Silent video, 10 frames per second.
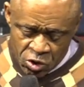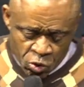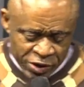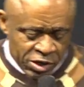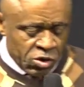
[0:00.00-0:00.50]

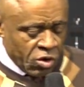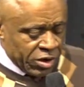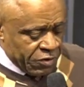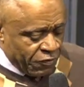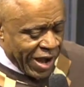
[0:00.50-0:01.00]
We
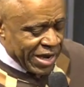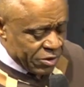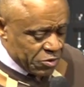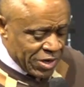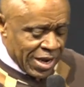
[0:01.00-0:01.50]
glorify
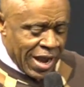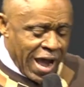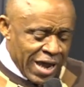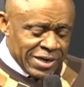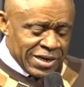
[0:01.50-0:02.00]
you.
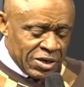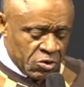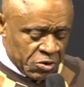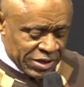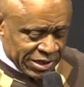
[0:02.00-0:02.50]

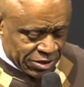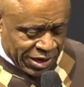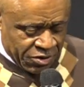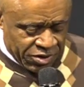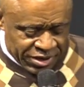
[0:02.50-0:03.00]
Hallelujah to
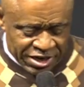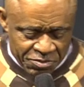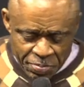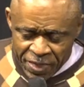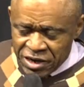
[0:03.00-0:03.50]
your holy
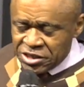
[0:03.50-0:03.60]
name.